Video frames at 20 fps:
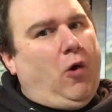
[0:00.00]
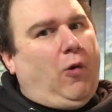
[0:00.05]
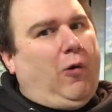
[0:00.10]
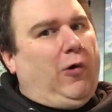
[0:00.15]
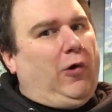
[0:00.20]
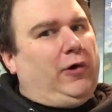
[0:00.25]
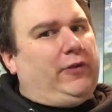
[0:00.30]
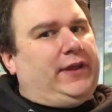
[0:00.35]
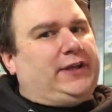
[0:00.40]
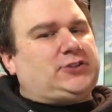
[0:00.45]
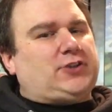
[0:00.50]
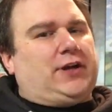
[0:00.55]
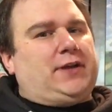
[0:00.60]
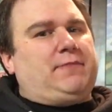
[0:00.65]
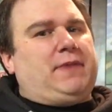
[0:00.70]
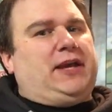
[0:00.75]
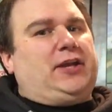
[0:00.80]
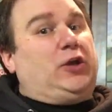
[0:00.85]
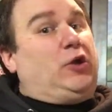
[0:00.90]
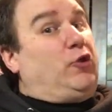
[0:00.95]
or are they trying
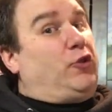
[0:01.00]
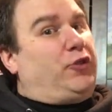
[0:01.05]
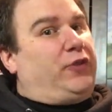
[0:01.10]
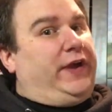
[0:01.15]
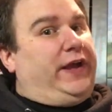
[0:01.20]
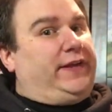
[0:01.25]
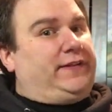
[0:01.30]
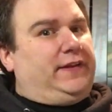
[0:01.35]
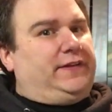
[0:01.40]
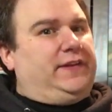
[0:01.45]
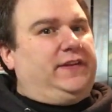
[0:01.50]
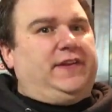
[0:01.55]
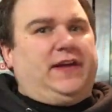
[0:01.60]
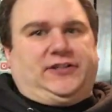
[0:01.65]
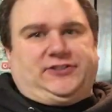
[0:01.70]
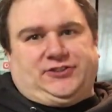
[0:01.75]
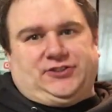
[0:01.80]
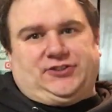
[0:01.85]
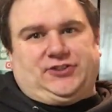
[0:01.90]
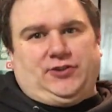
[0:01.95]
to make you think that the
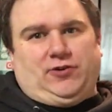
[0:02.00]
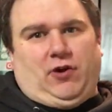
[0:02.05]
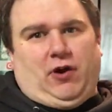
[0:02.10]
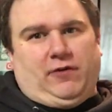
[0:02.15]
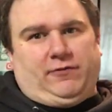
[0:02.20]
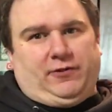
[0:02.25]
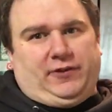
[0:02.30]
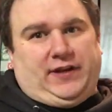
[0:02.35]
dungeon's too hard